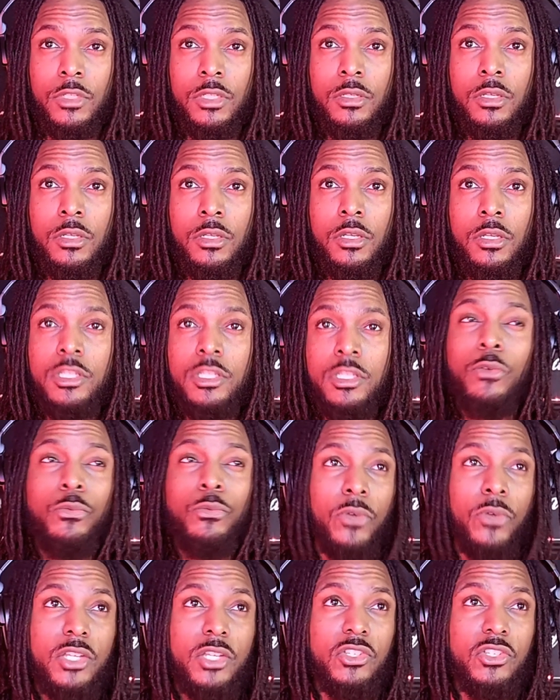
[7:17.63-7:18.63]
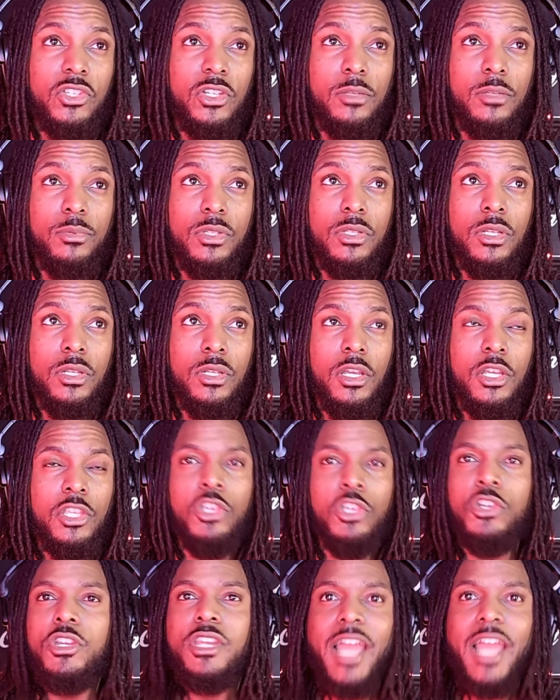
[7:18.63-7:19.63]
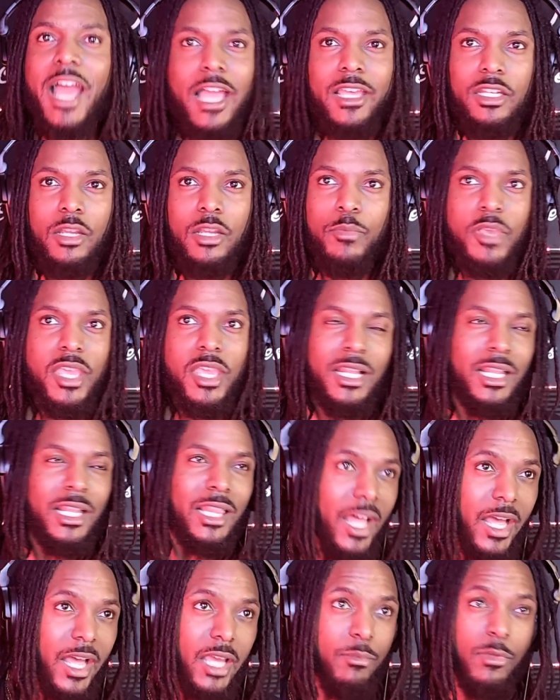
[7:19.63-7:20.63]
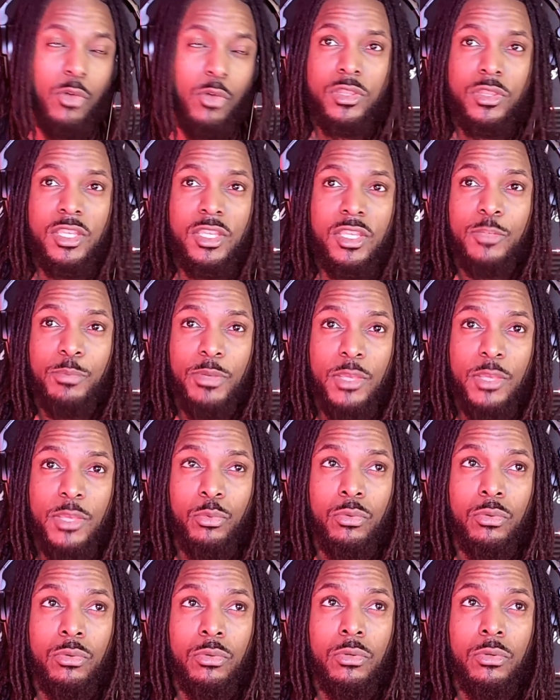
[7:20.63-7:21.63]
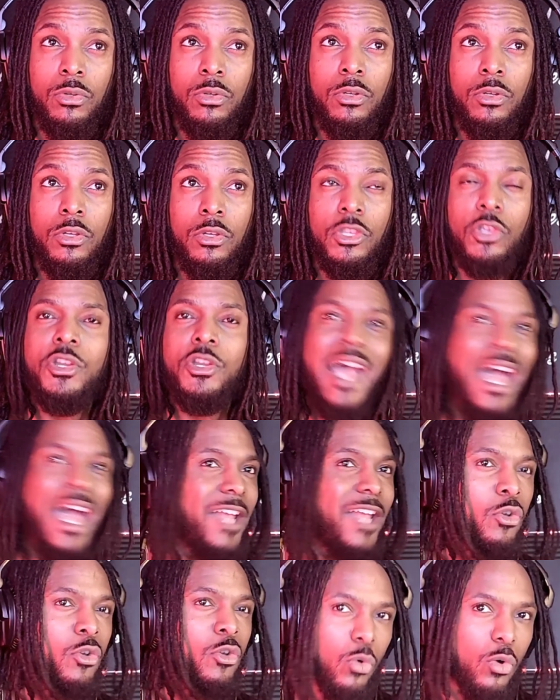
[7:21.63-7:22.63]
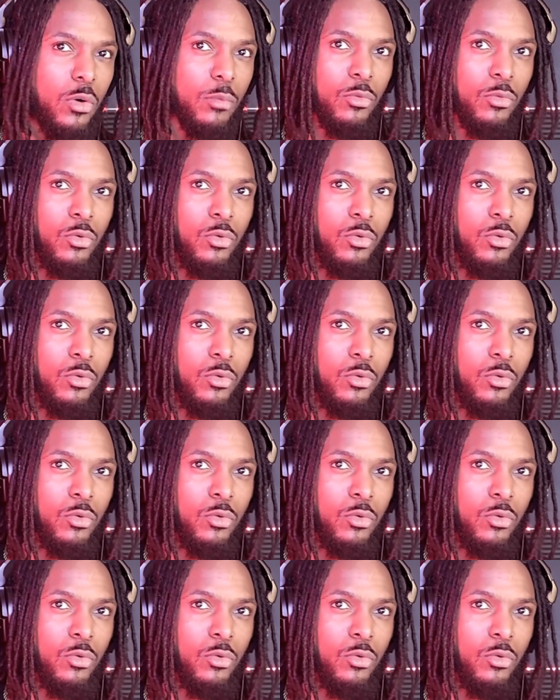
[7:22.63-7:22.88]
Your friendships, you're not going to be in alignment with these people. You're not normal.